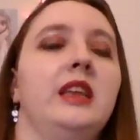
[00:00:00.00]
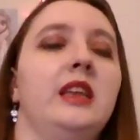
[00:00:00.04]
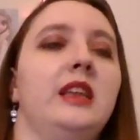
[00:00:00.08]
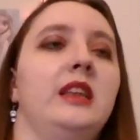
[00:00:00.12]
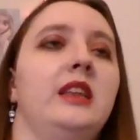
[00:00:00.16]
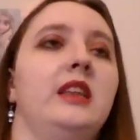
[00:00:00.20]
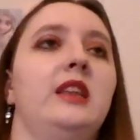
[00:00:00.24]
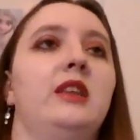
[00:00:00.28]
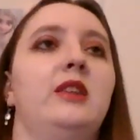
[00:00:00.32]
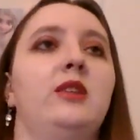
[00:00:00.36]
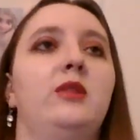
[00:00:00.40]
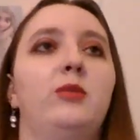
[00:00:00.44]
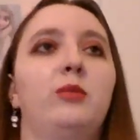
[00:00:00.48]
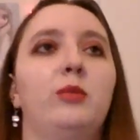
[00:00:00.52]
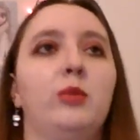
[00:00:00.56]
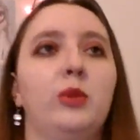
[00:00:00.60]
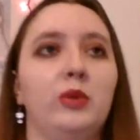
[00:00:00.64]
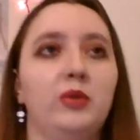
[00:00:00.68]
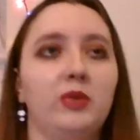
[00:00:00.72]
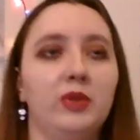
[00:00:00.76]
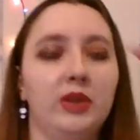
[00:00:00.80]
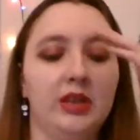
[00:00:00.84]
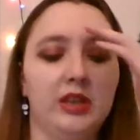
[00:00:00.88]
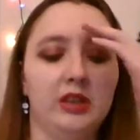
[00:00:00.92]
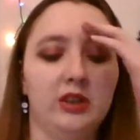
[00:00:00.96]
in this
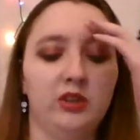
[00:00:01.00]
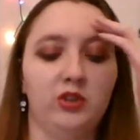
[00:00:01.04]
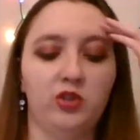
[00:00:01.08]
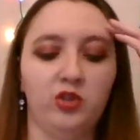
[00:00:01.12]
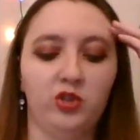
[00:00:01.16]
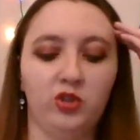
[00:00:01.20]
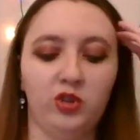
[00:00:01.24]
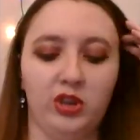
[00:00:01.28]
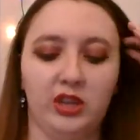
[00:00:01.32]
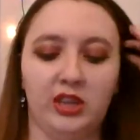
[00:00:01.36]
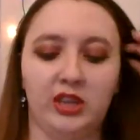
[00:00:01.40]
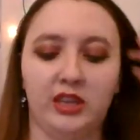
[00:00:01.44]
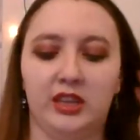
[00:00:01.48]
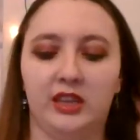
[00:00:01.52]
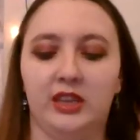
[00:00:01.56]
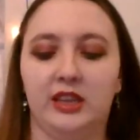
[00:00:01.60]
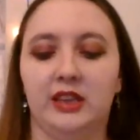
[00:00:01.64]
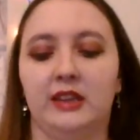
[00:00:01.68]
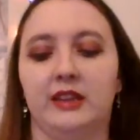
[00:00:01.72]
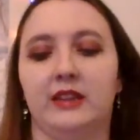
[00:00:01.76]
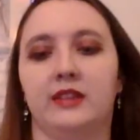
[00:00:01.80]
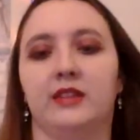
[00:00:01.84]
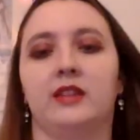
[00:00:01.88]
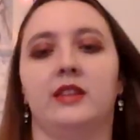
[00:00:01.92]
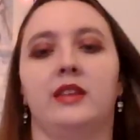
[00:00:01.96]
movie, she
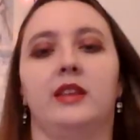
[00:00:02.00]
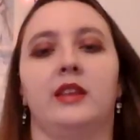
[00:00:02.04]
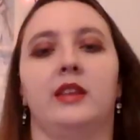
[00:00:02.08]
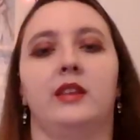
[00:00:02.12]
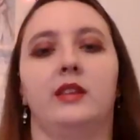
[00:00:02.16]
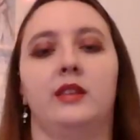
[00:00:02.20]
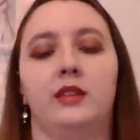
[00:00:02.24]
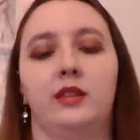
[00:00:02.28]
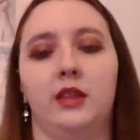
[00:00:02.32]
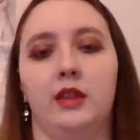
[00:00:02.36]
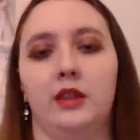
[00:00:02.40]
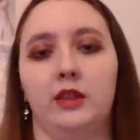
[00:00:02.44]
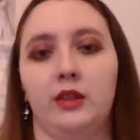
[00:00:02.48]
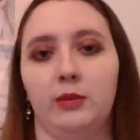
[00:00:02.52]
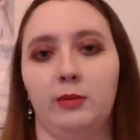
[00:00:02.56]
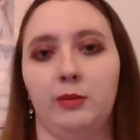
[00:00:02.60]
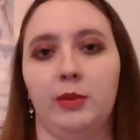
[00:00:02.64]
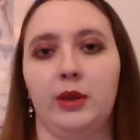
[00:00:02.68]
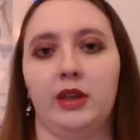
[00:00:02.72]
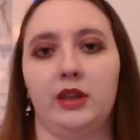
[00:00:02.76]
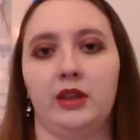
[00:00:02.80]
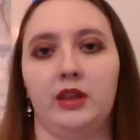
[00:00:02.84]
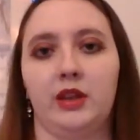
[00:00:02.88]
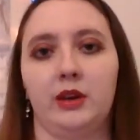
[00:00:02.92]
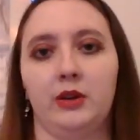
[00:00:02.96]
is the, the
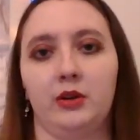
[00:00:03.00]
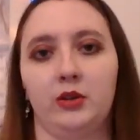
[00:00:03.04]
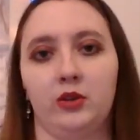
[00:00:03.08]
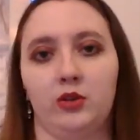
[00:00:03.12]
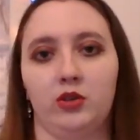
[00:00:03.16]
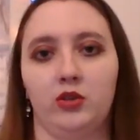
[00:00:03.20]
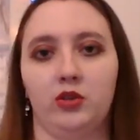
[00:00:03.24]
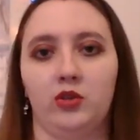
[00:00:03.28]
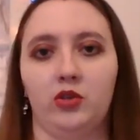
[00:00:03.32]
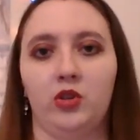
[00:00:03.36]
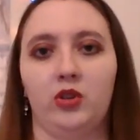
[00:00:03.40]
main character,